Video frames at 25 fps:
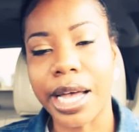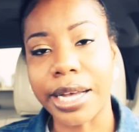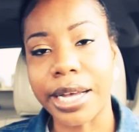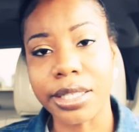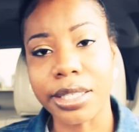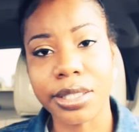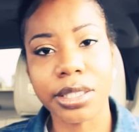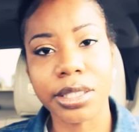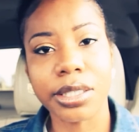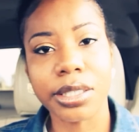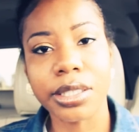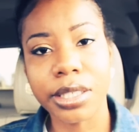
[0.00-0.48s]
I
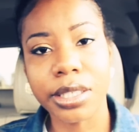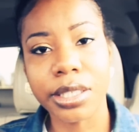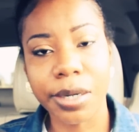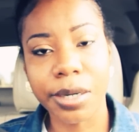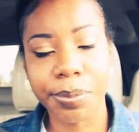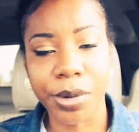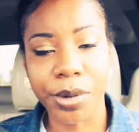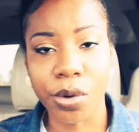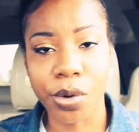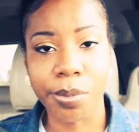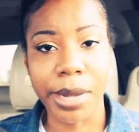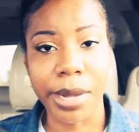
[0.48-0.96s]
stood
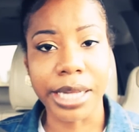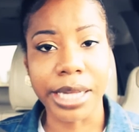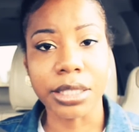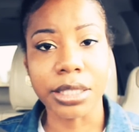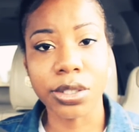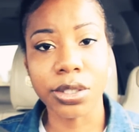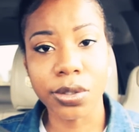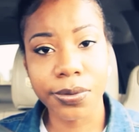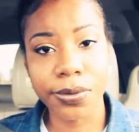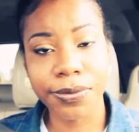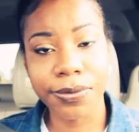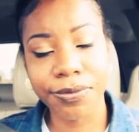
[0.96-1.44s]
up on my
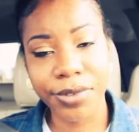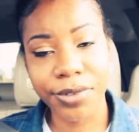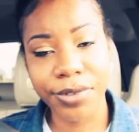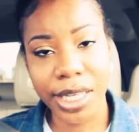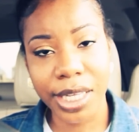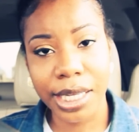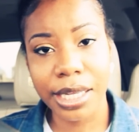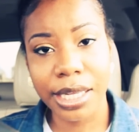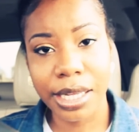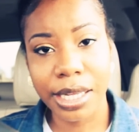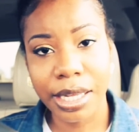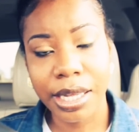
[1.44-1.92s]
two
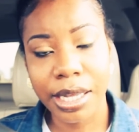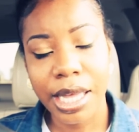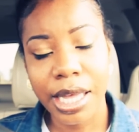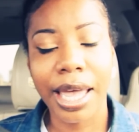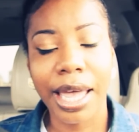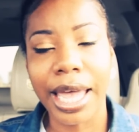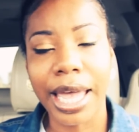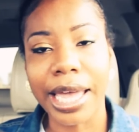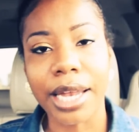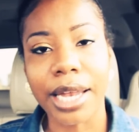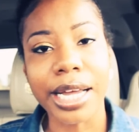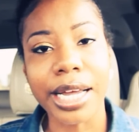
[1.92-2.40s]
feet
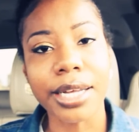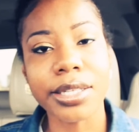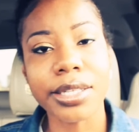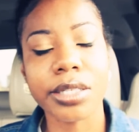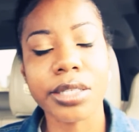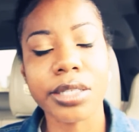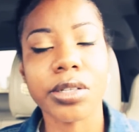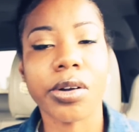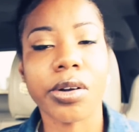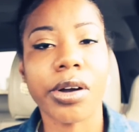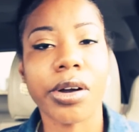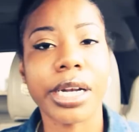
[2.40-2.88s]
and I
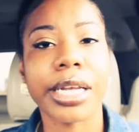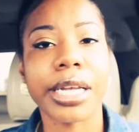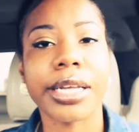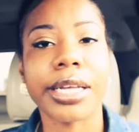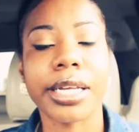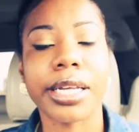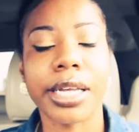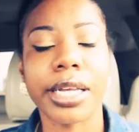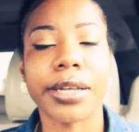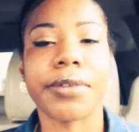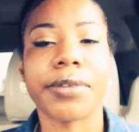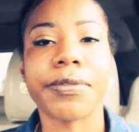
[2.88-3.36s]
started
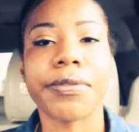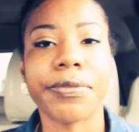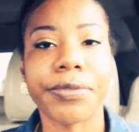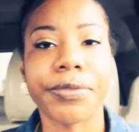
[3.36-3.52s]
getting